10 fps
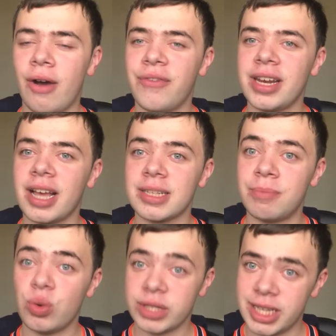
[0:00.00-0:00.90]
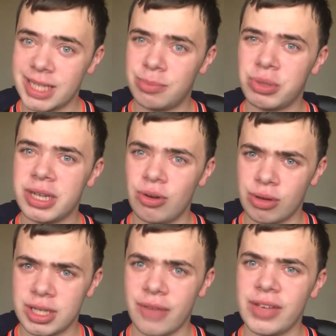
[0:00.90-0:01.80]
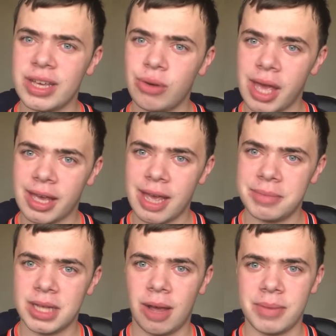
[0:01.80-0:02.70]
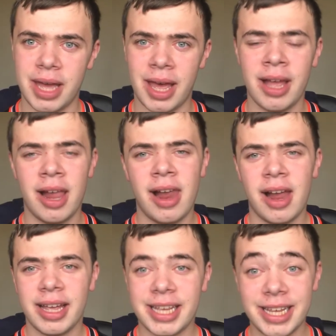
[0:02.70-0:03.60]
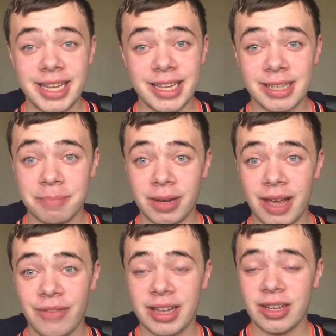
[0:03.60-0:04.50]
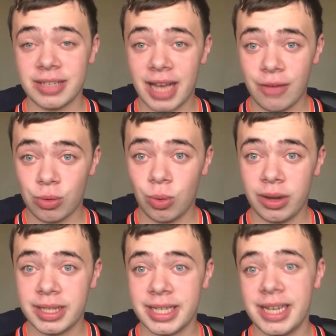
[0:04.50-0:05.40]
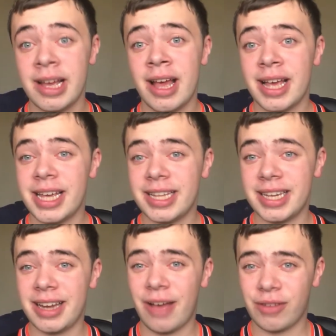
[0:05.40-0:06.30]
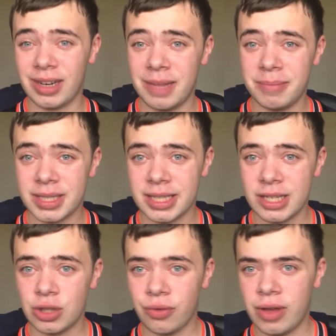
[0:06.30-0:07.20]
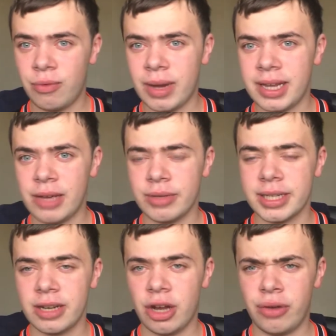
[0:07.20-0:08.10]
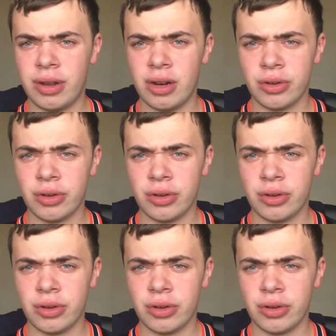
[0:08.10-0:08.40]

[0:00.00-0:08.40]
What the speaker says: Now, I think that's a more sensible deal because I think he'll get game time there. He is a player that does have quality. He did have glimpses of it when he was in loan in